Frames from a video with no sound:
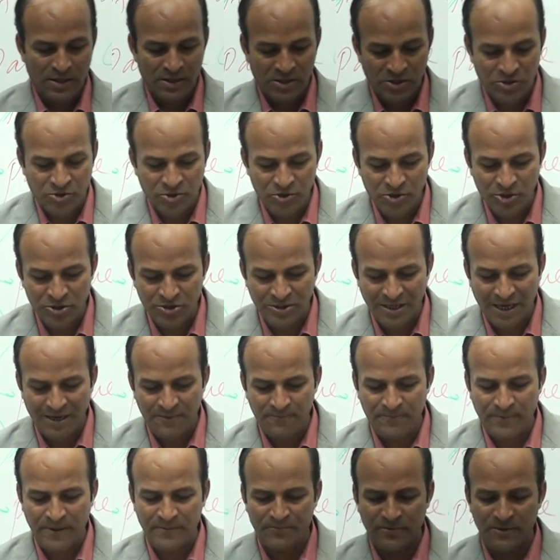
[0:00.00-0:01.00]
Do you tell
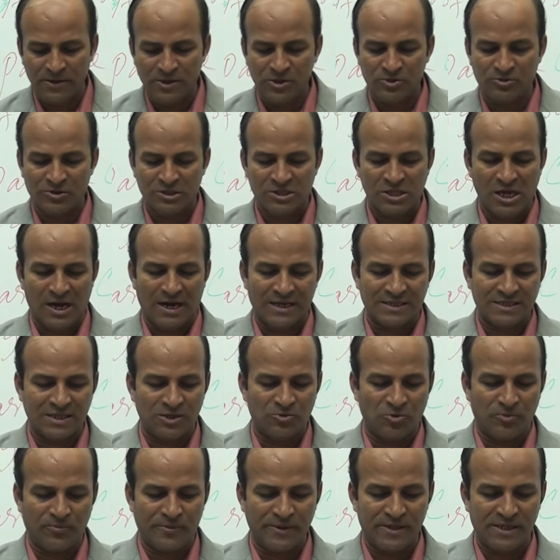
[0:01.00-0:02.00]
people your thoughts and
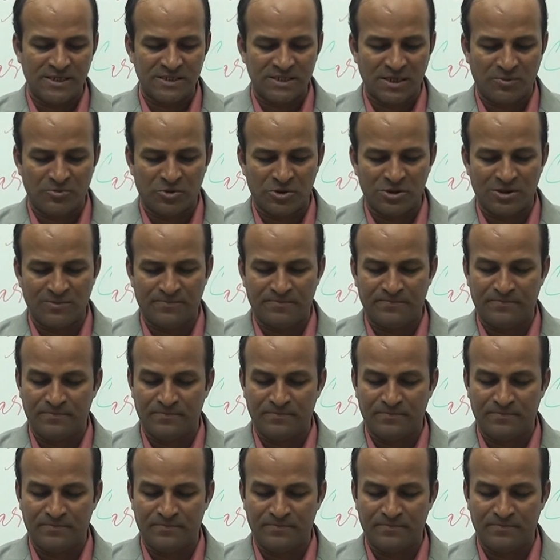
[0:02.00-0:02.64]
opinions about the